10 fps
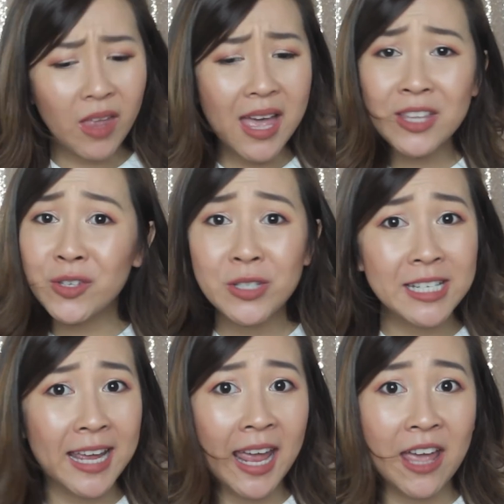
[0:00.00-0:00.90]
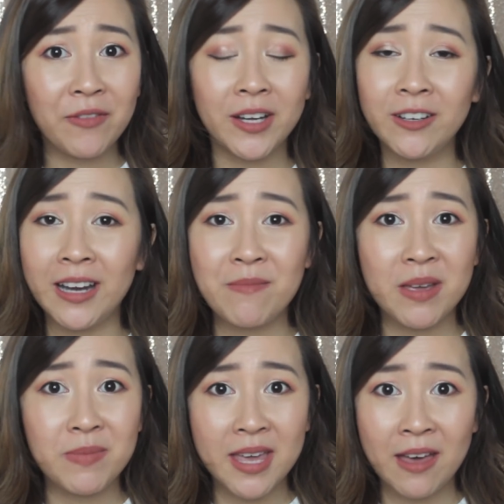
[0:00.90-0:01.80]
And so today I figured it
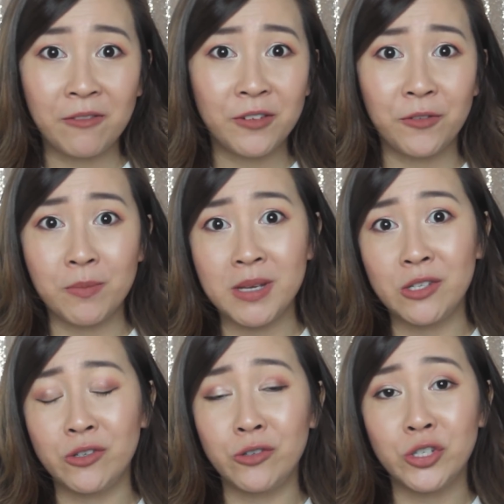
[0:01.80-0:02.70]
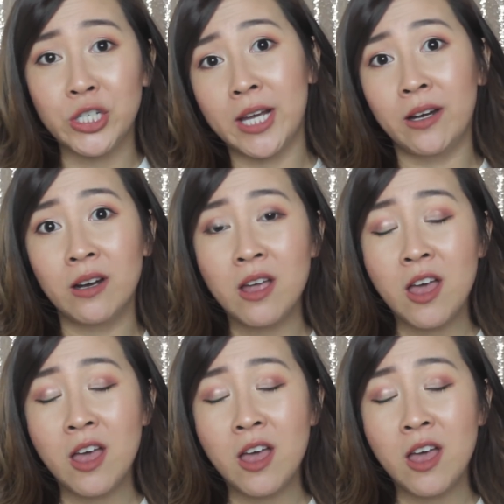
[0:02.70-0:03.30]
might be helpful for me to share